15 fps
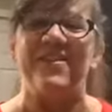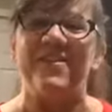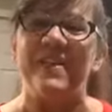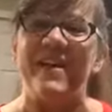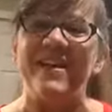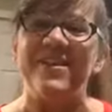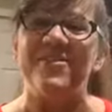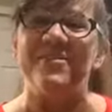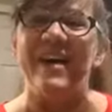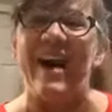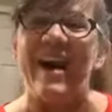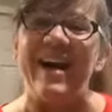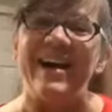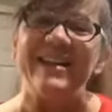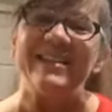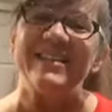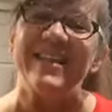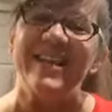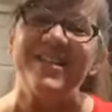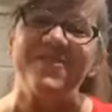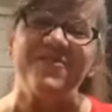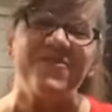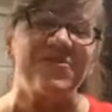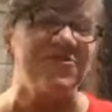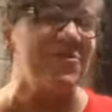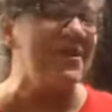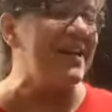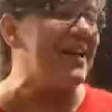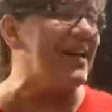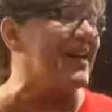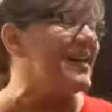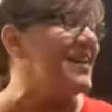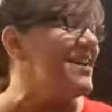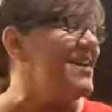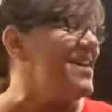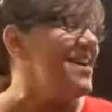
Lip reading: Thank you, guys. Thanks for joining.